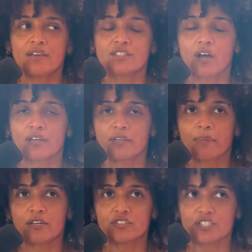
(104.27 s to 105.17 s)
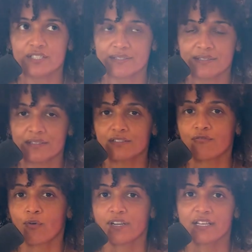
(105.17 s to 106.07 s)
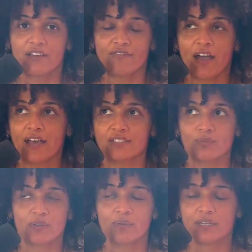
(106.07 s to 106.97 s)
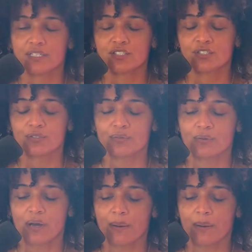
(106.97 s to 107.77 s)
talking about Jesus's 40-day fast when he went into